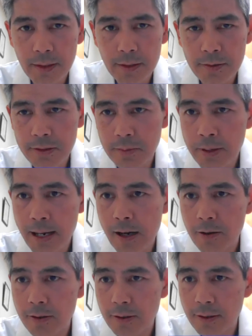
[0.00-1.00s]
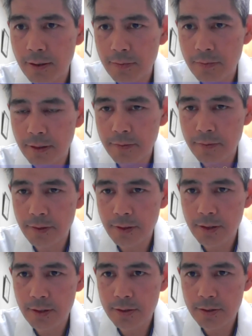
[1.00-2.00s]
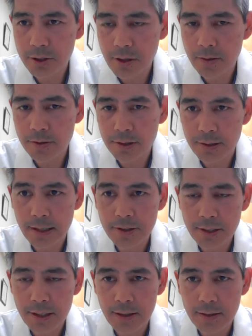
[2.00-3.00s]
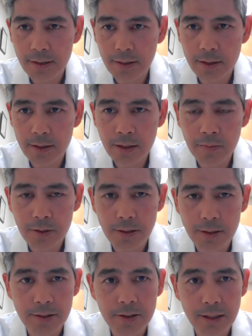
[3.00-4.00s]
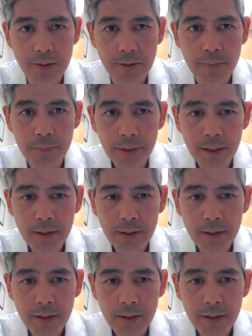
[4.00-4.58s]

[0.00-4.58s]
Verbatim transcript: use the power of, of, these shows and educate the, the community in general.